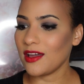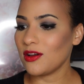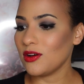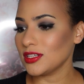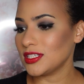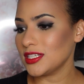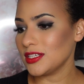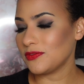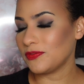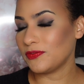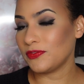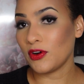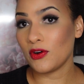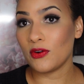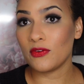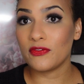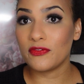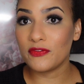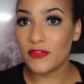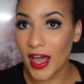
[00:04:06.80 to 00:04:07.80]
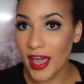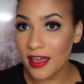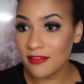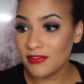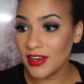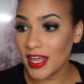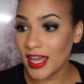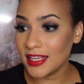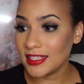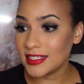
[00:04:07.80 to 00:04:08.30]
got it for
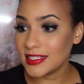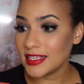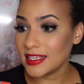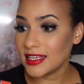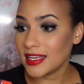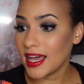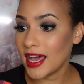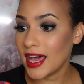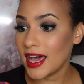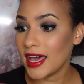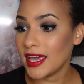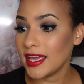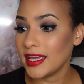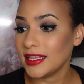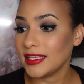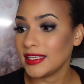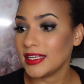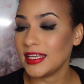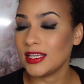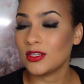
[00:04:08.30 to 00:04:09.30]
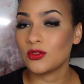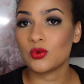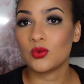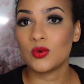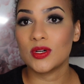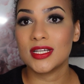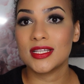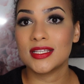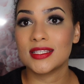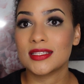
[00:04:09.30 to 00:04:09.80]
$5.99. It
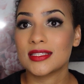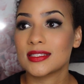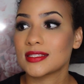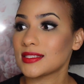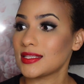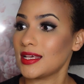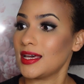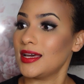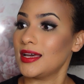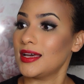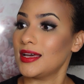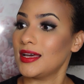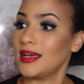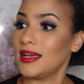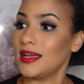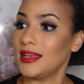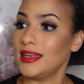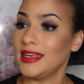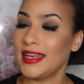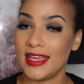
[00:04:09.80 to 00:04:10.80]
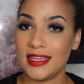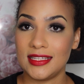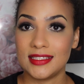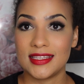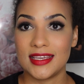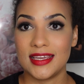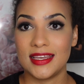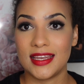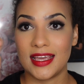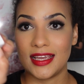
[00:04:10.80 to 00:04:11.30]
was
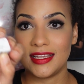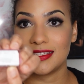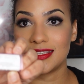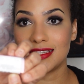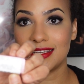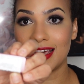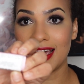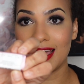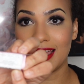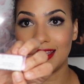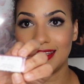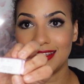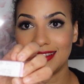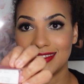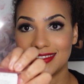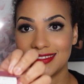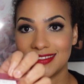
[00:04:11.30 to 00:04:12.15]
$19.99.